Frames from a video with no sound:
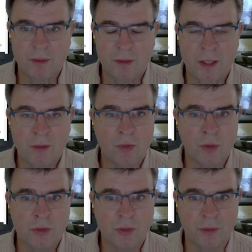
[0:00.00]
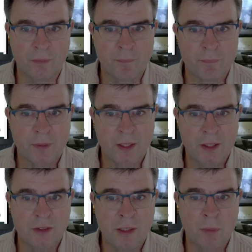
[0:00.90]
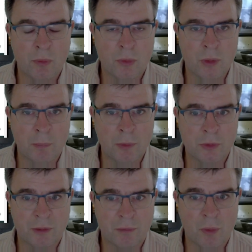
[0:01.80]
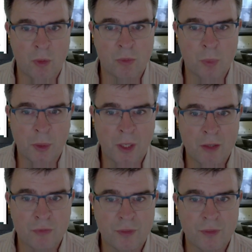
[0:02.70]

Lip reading: that function is equal to W0 over 1/2.